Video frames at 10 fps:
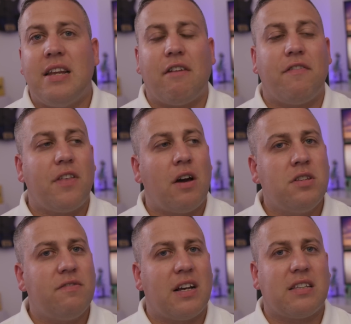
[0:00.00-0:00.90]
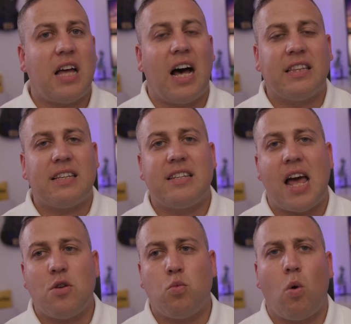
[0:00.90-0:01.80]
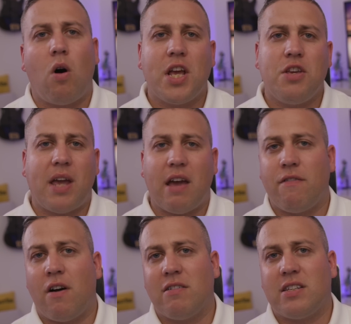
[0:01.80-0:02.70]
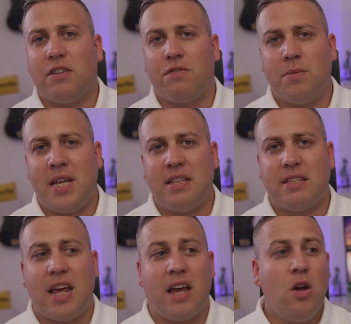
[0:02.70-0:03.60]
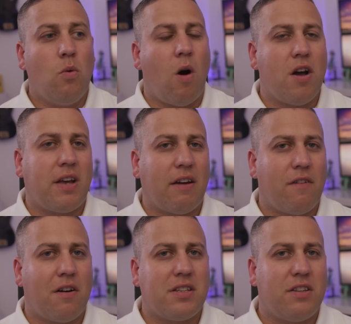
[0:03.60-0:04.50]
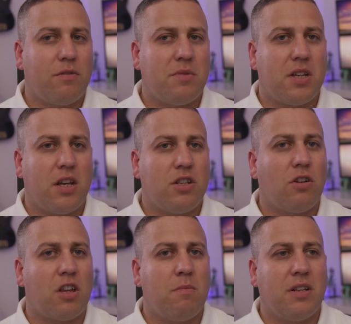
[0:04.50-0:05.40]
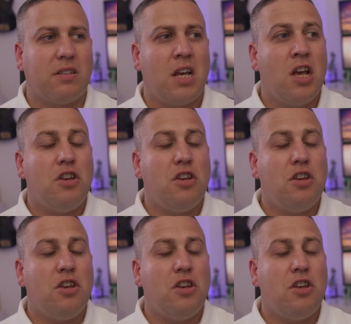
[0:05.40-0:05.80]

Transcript: Now, for those of us that understand why you get viruses from the internet, why you get viruses from certain documents,